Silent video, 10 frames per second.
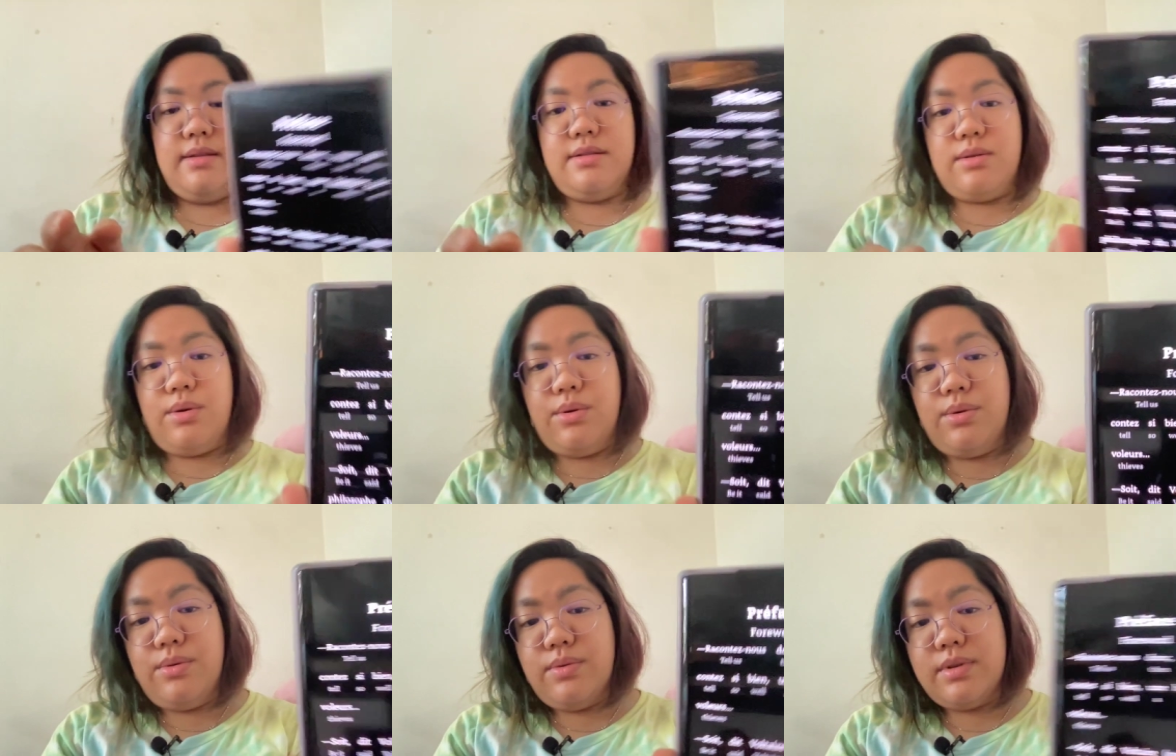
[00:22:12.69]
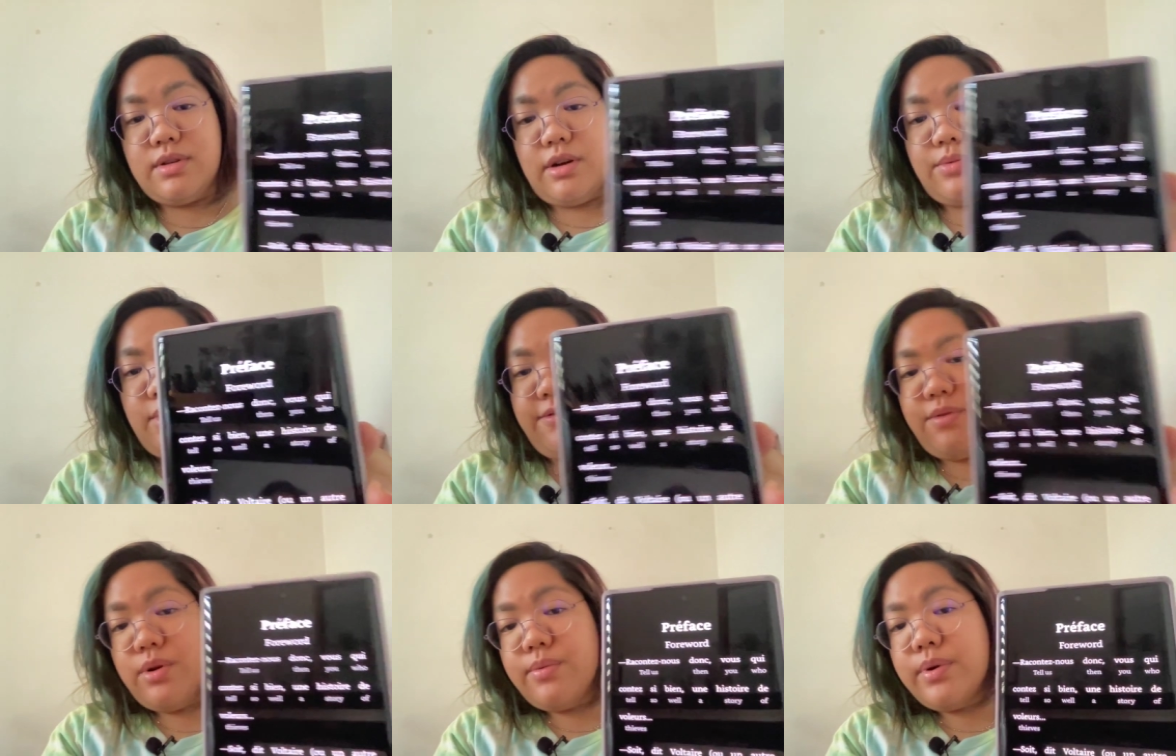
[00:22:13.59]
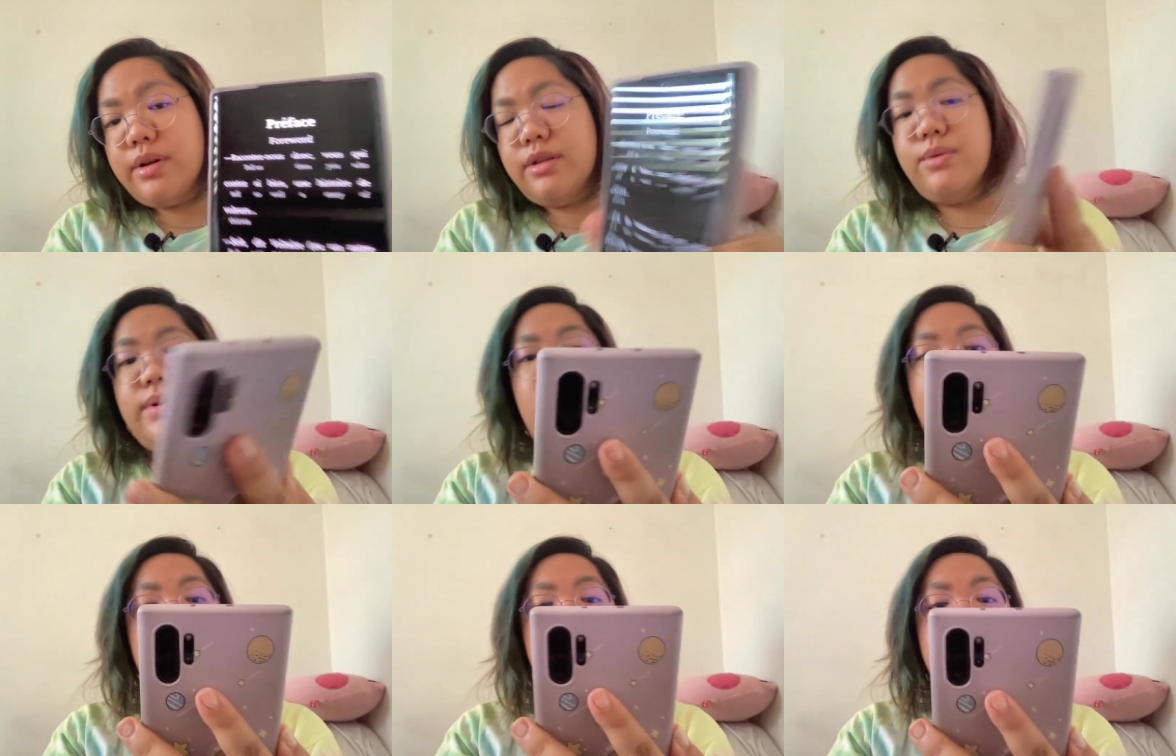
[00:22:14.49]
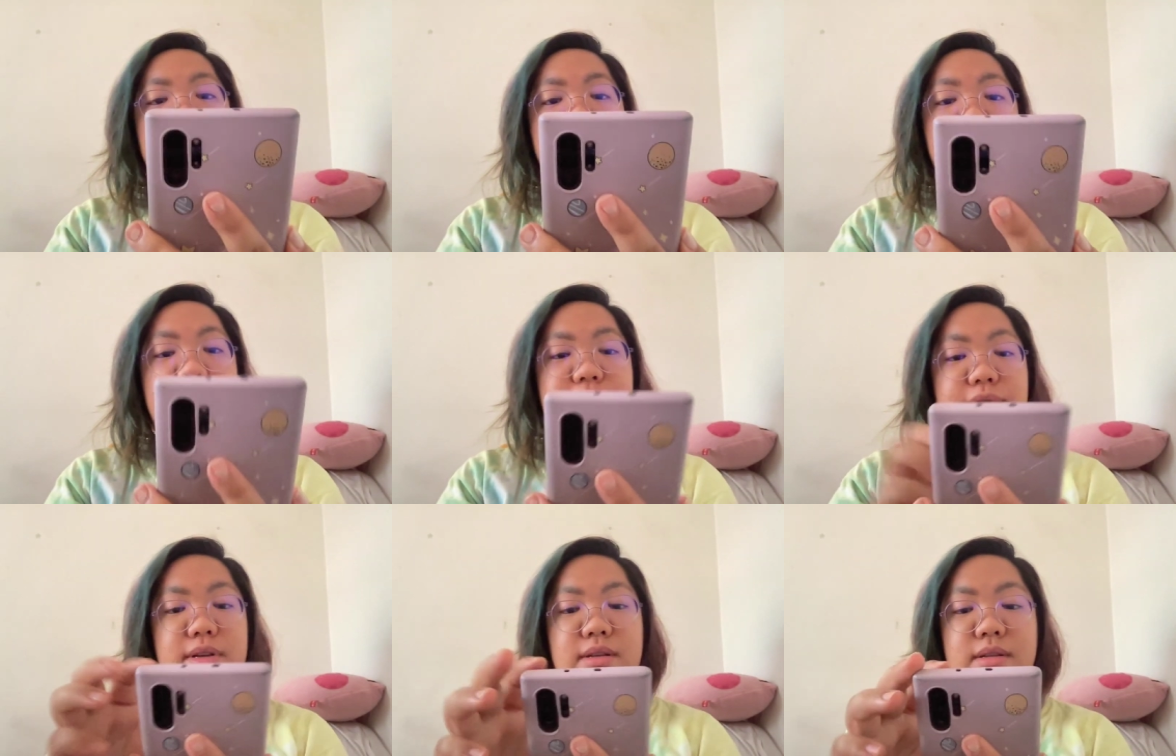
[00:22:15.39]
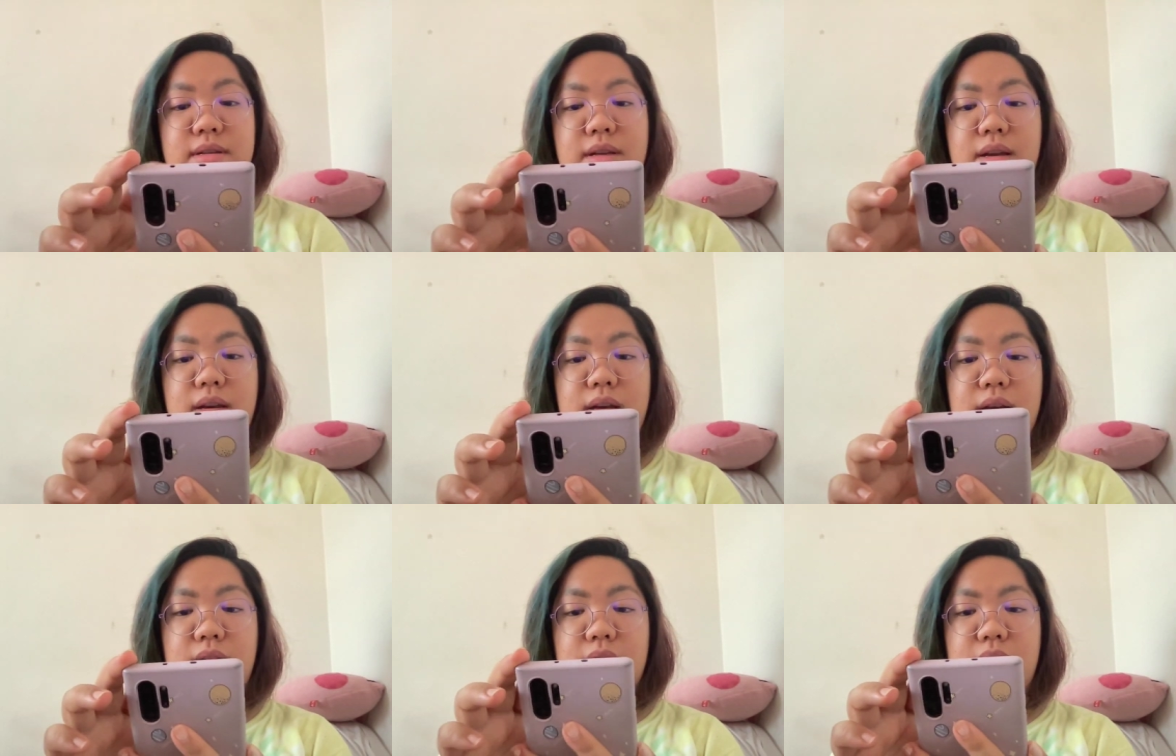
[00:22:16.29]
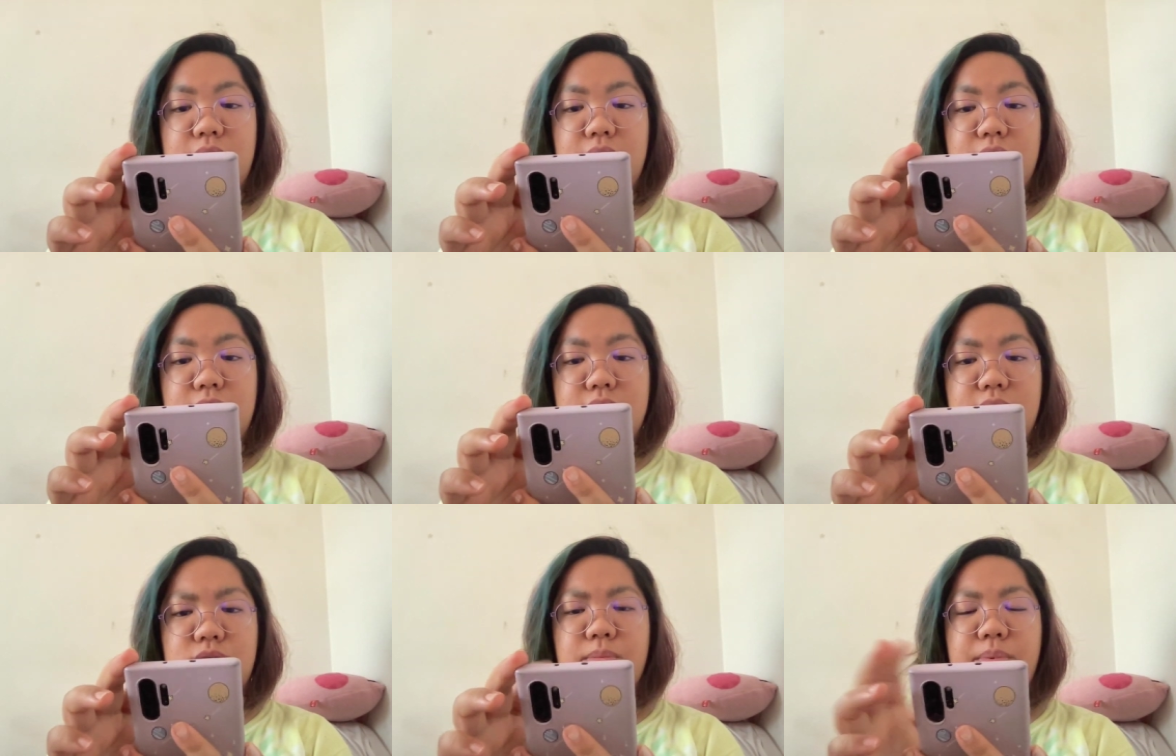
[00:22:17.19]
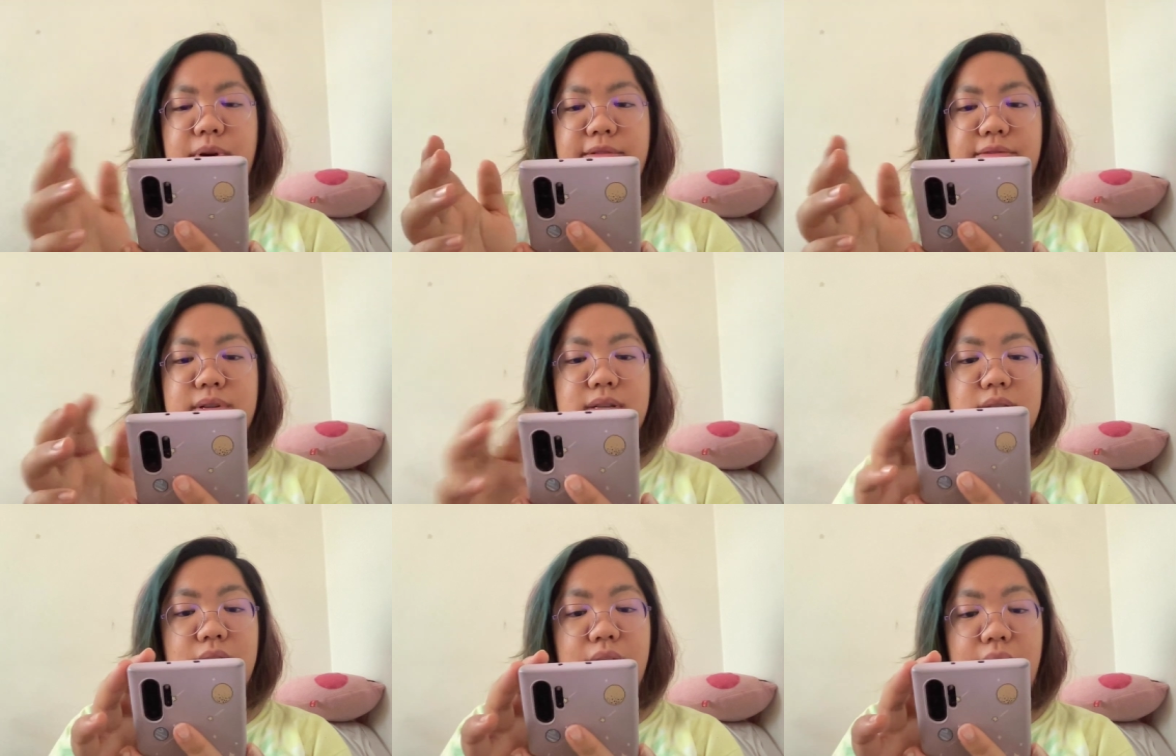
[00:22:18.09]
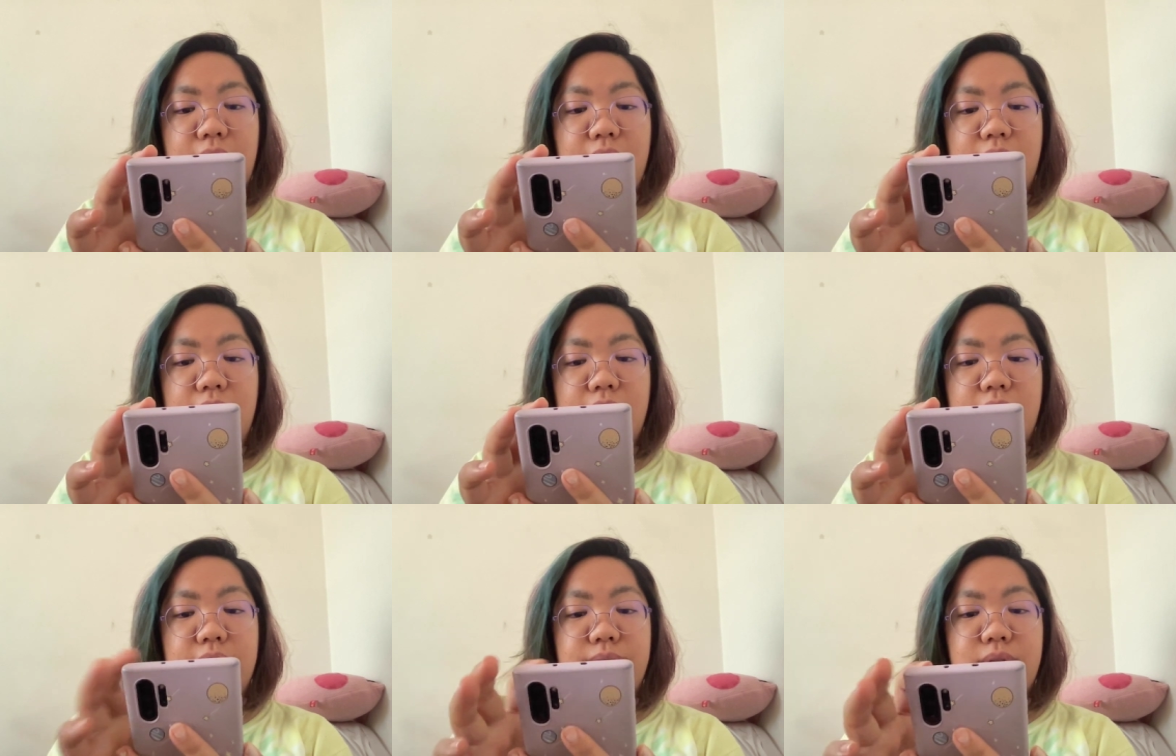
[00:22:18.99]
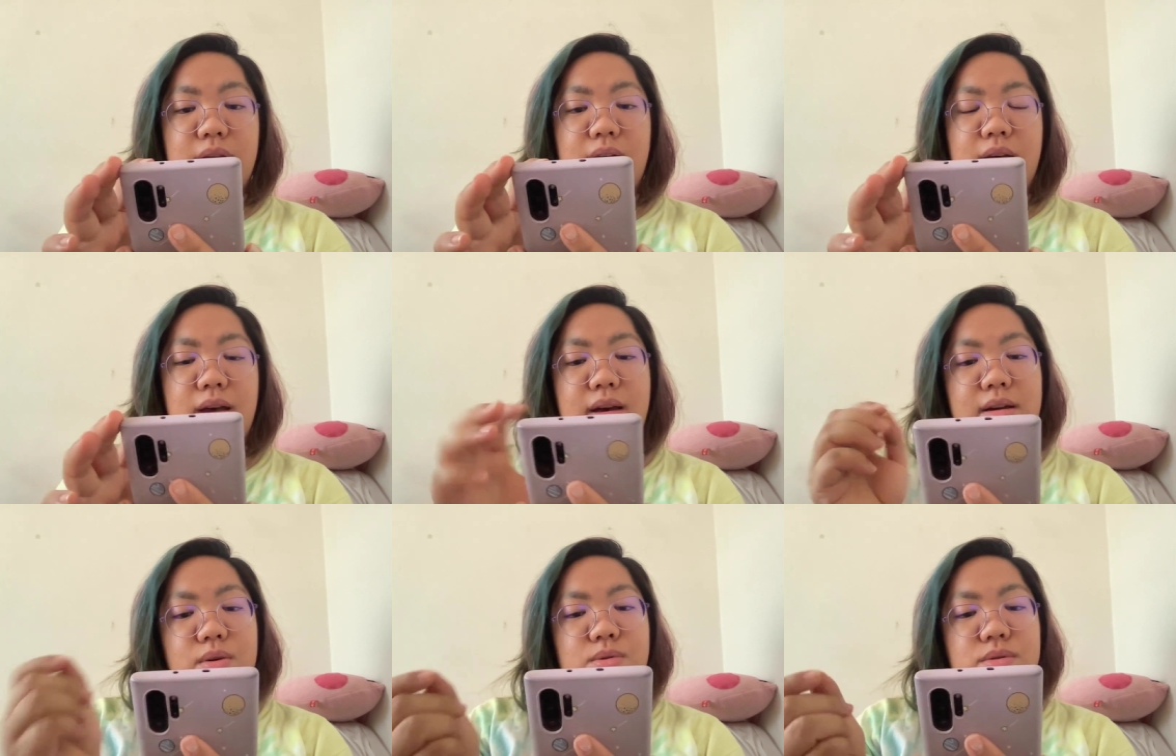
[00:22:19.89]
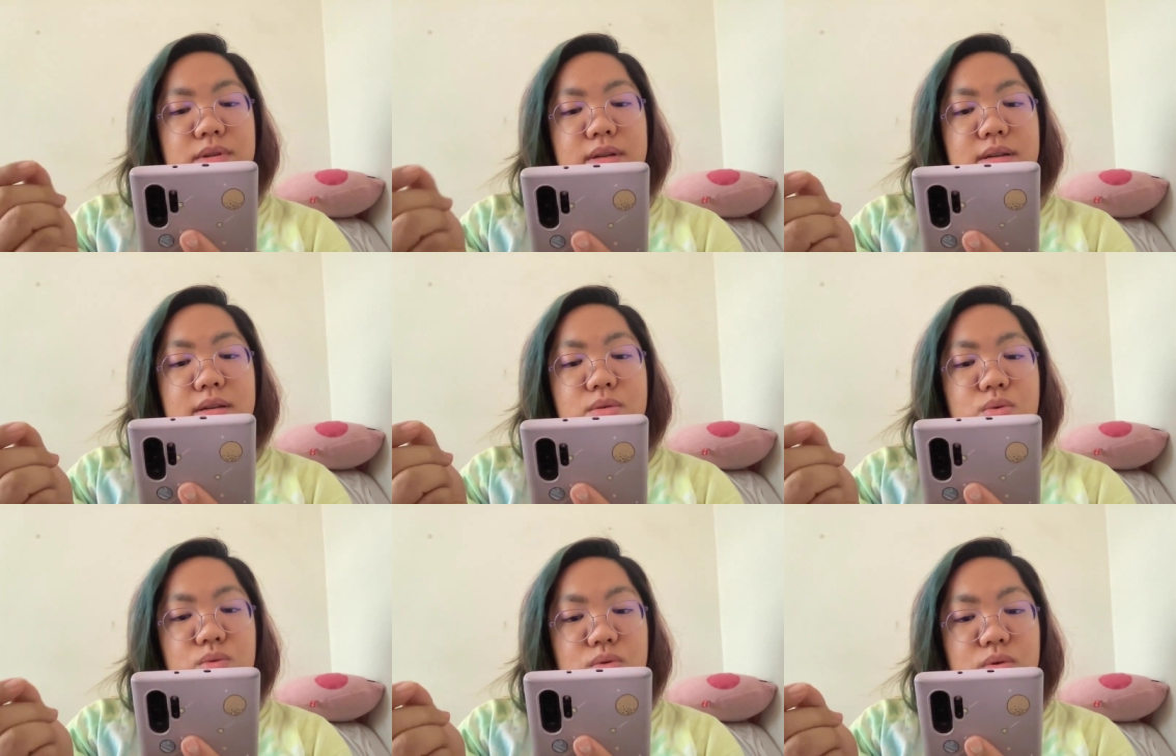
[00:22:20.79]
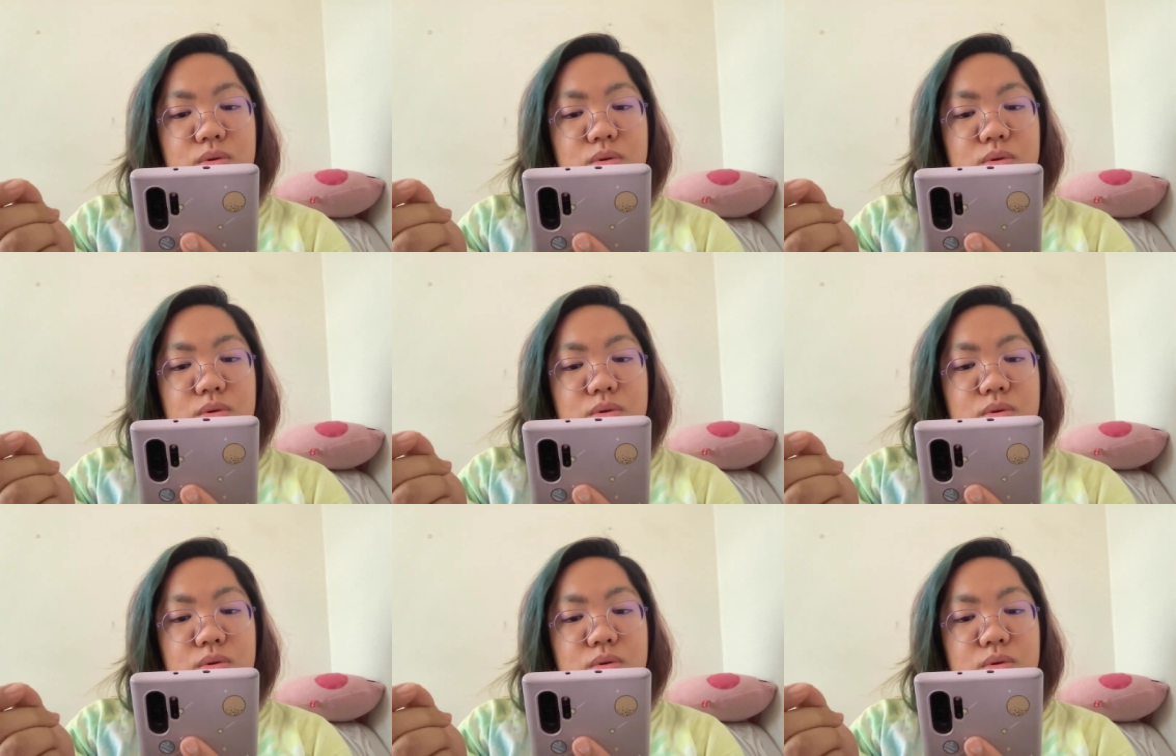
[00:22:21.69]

So, start with a foreword. You would have the preface. And it's also preface. Racontez-nous.